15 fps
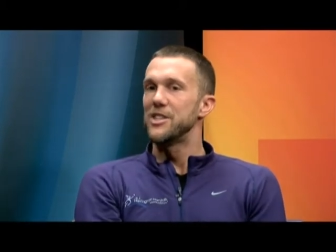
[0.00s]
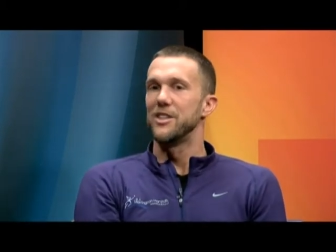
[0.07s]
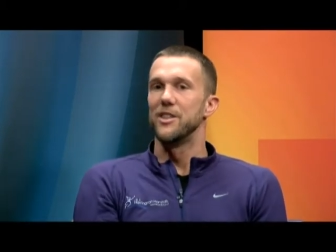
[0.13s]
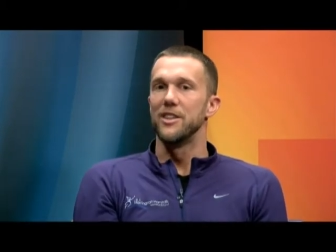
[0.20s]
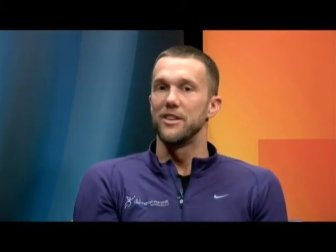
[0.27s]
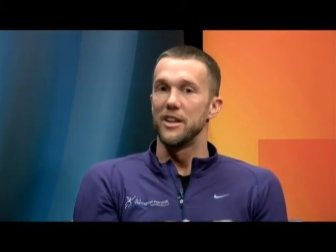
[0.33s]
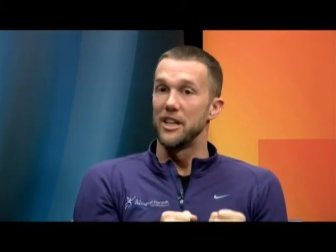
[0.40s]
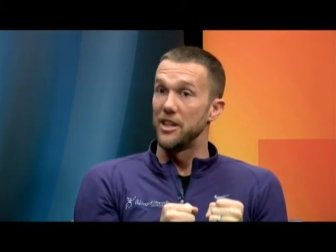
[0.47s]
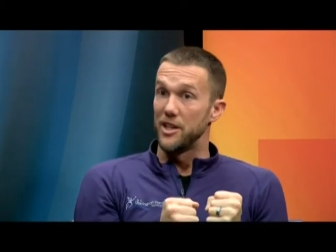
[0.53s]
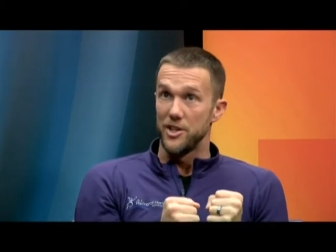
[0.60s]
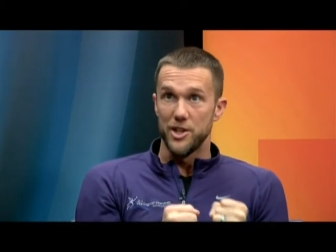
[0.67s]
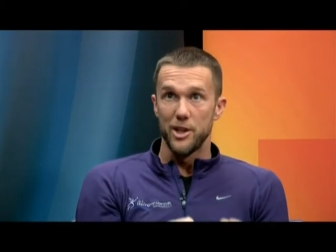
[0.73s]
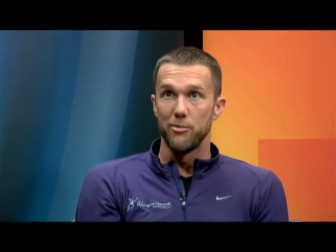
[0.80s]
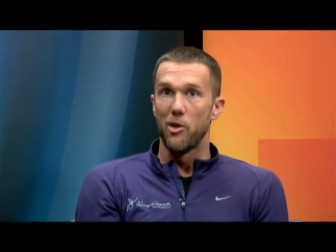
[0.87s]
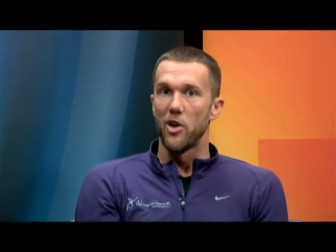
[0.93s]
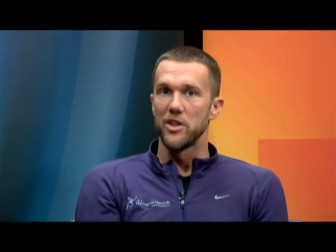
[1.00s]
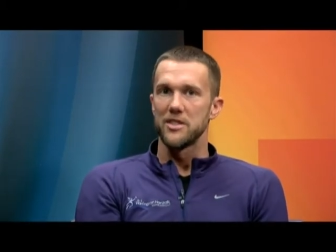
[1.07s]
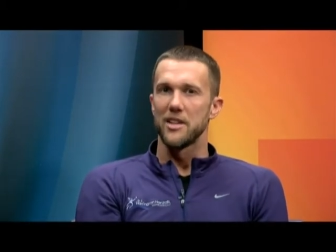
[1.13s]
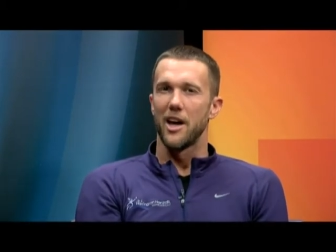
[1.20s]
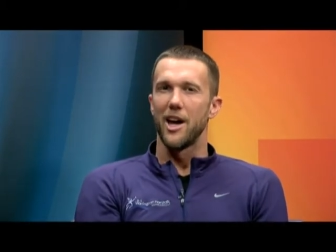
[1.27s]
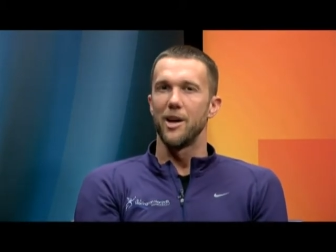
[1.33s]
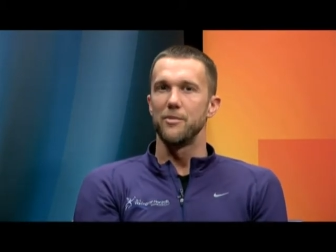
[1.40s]
to in a gym all the
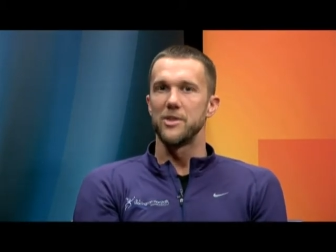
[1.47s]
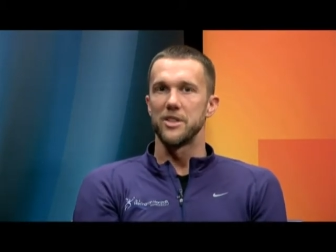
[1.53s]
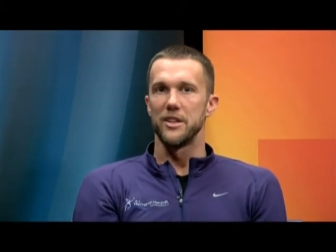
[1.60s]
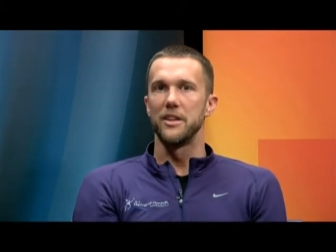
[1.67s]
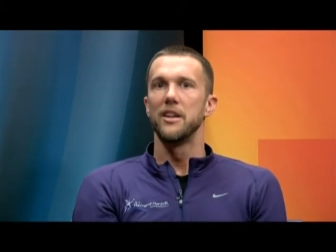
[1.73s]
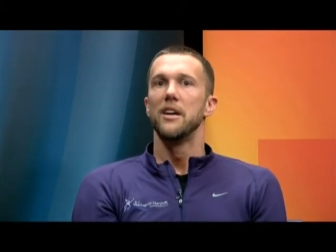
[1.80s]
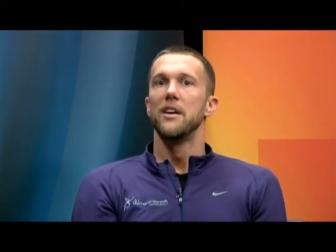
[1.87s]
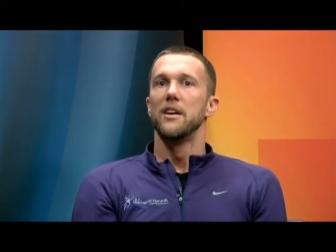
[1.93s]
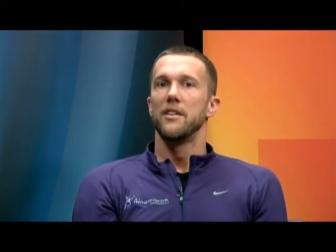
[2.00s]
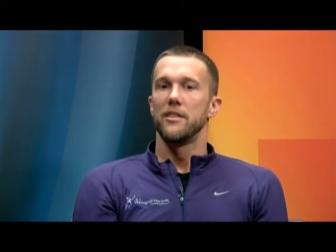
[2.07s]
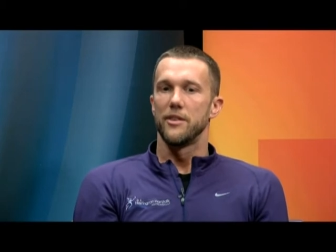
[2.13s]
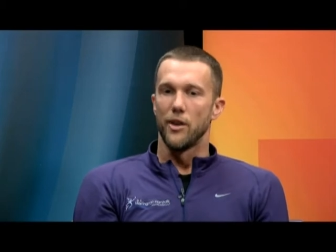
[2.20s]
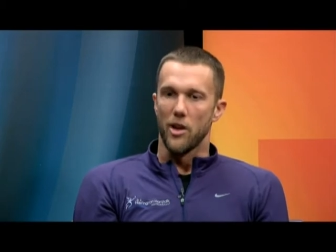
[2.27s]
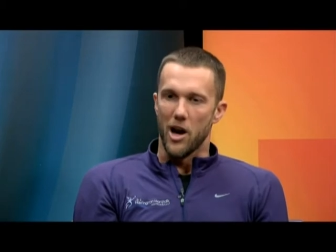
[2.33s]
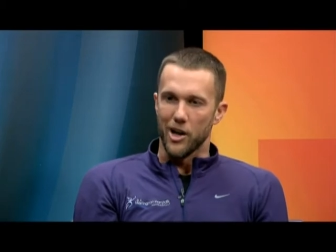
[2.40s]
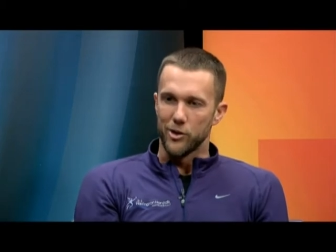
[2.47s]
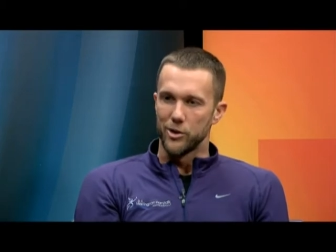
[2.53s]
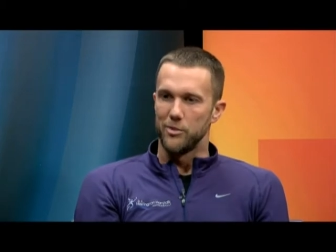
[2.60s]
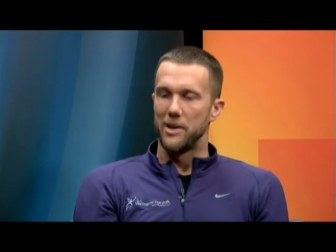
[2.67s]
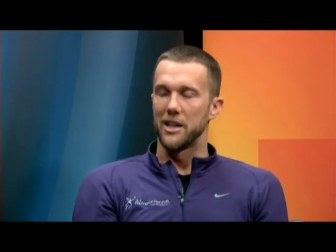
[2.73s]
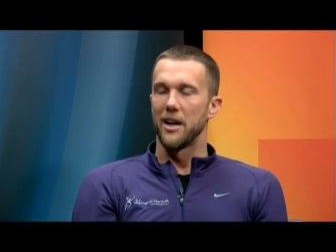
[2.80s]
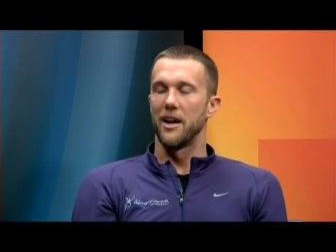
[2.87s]
time, to the locker
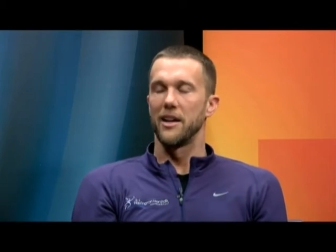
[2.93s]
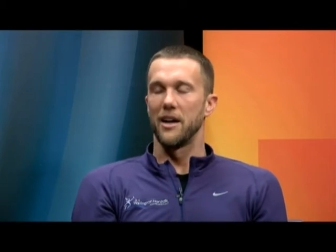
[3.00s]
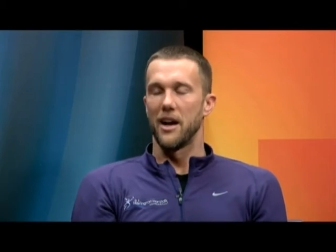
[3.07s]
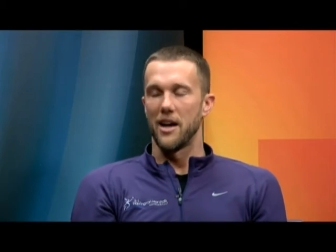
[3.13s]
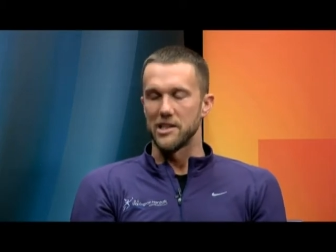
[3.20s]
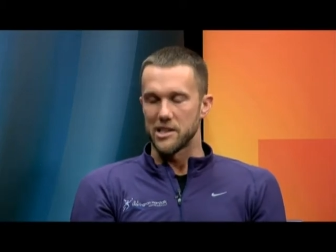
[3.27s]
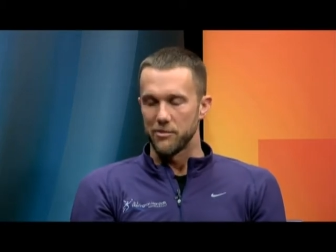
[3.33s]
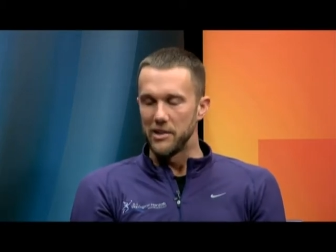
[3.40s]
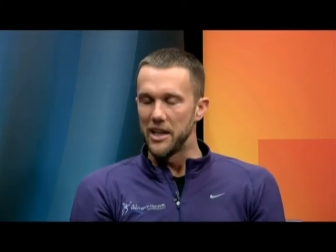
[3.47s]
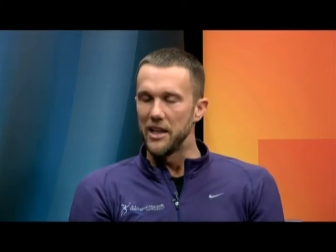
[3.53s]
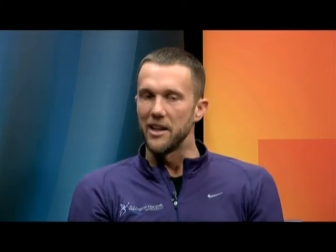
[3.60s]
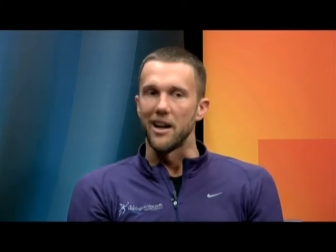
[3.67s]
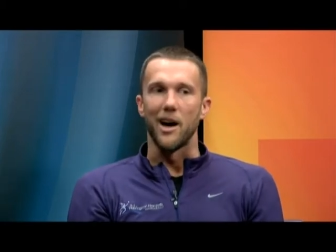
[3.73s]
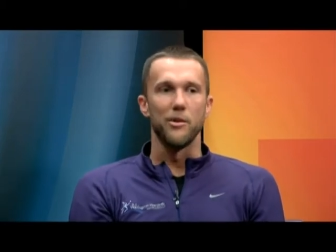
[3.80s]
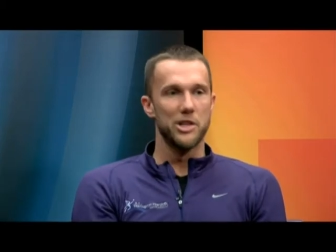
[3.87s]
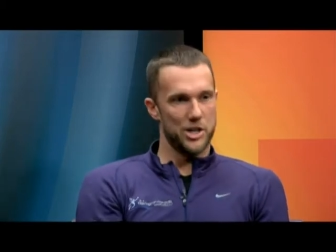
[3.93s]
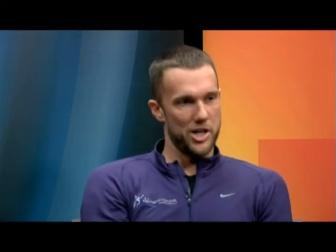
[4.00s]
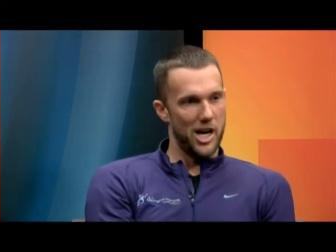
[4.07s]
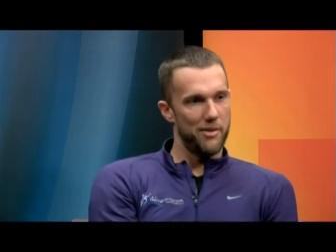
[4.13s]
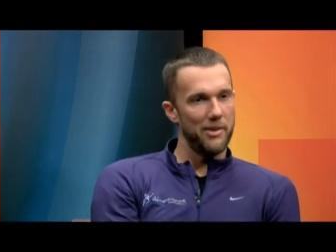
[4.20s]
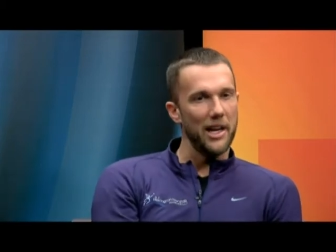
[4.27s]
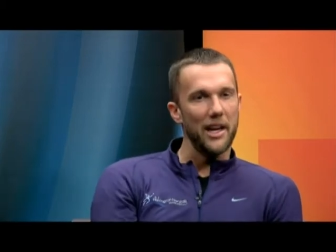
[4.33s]
room had kind of gotten to me, and I was
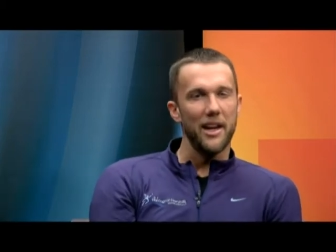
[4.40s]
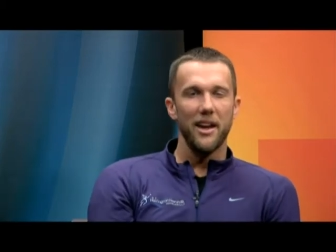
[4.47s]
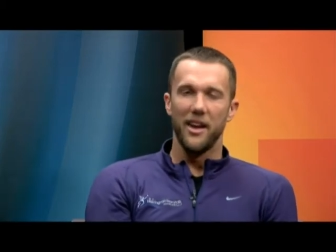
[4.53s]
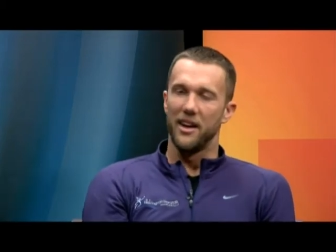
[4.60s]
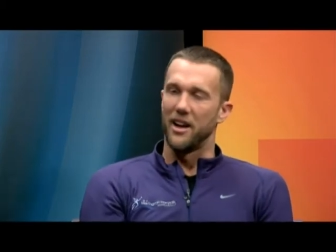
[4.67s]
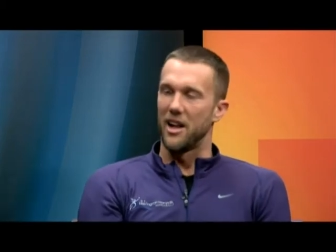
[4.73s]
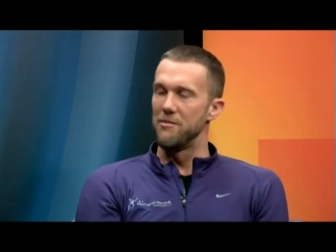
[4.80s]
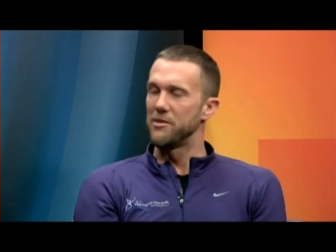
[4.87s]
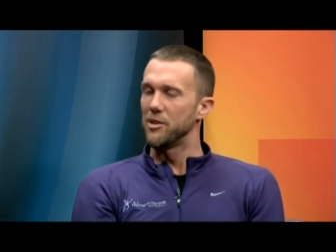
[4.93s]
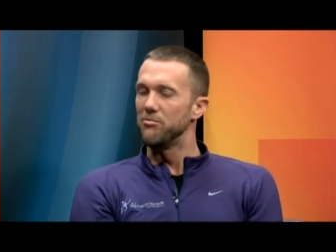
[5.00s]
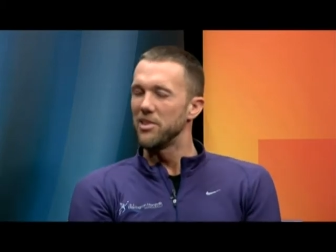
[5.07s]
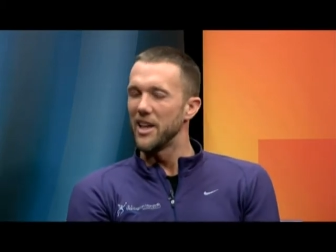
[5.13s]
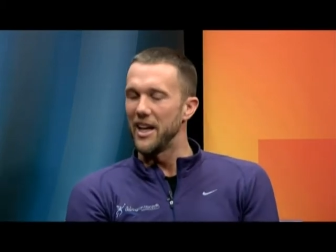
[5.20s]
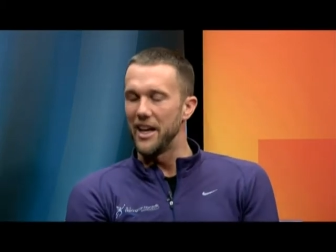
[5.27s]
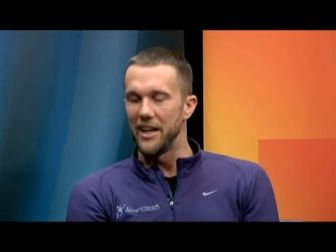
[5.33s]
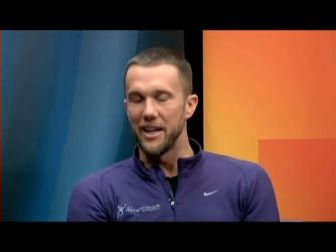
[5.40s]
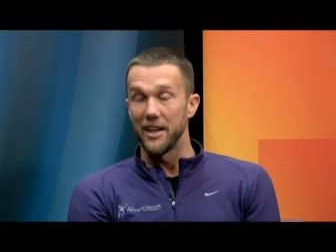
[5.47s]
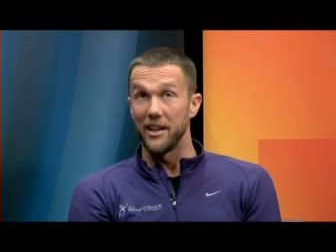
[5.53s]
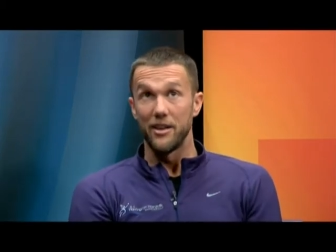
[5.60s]
chiming in, and I'm complaining.